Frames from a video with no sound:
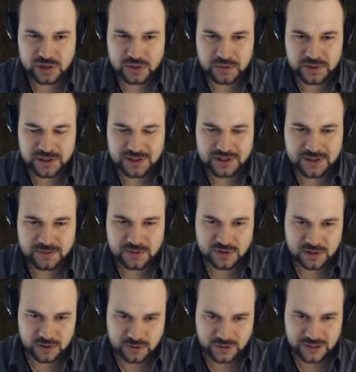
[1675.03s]
I will accept
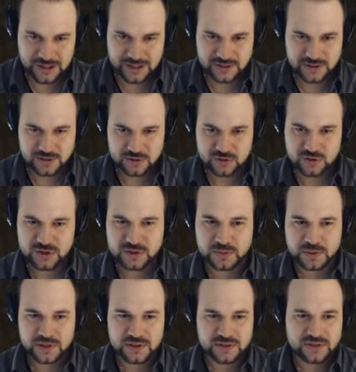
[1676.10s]
no delays. You can trust me
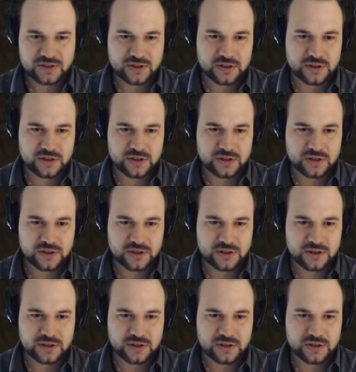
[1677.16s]
on this.